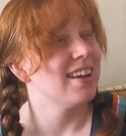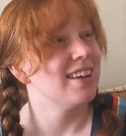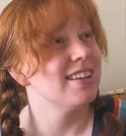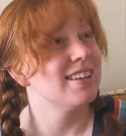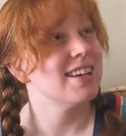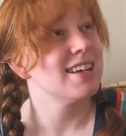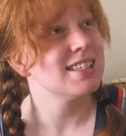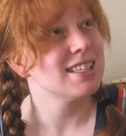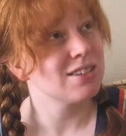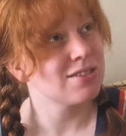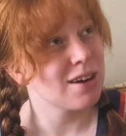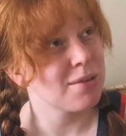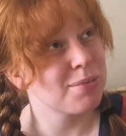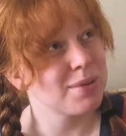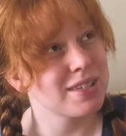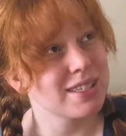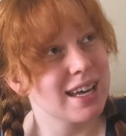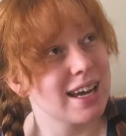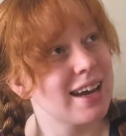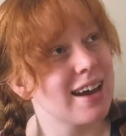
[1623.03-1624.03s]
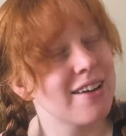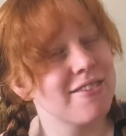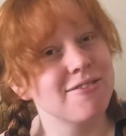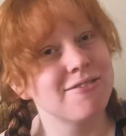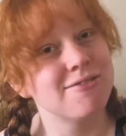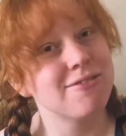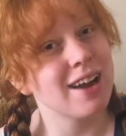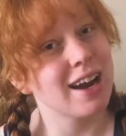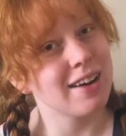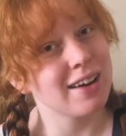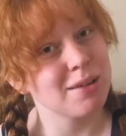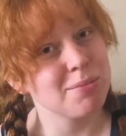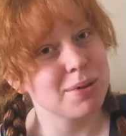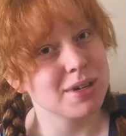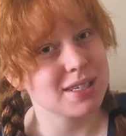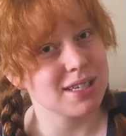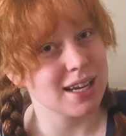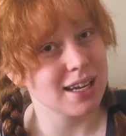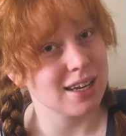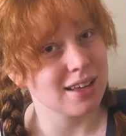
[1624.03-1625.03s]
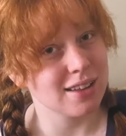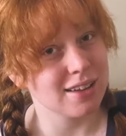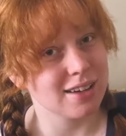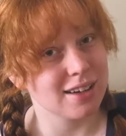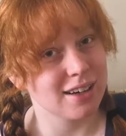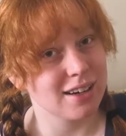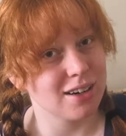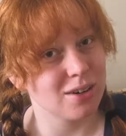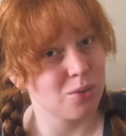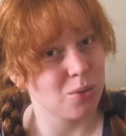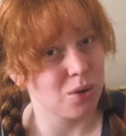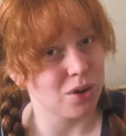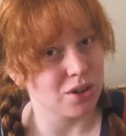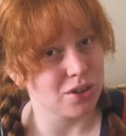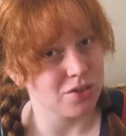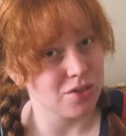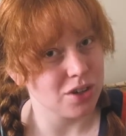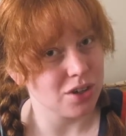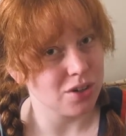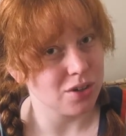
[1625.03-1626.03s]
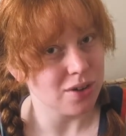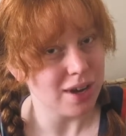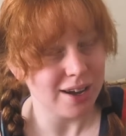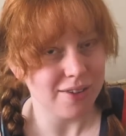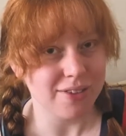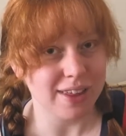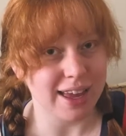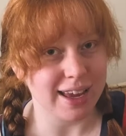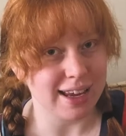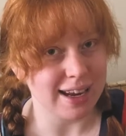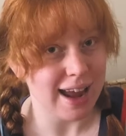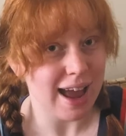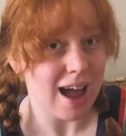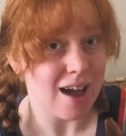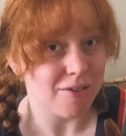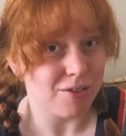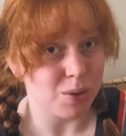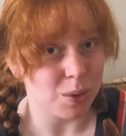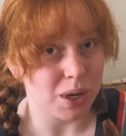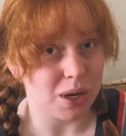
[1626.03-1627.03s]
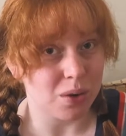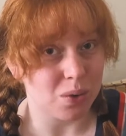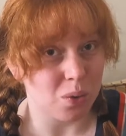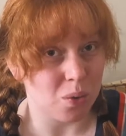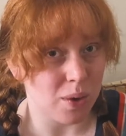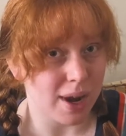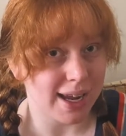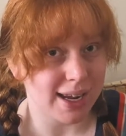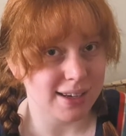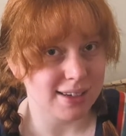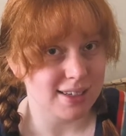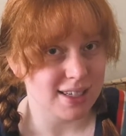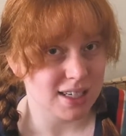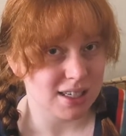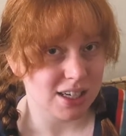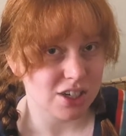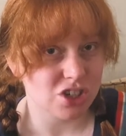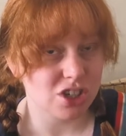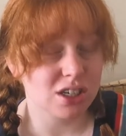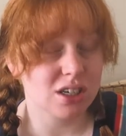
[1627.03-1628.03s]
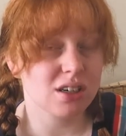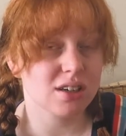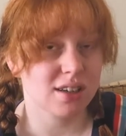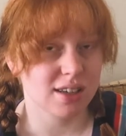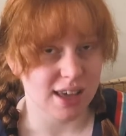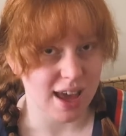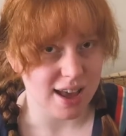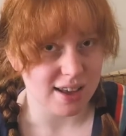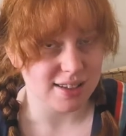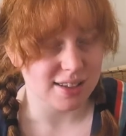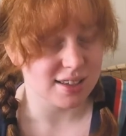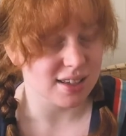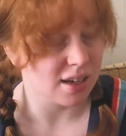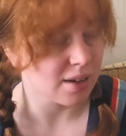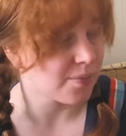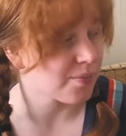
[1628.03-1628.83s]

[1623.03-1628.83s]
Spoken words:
Does it represent a very particular worldview of like an affluent white teenager? Yes.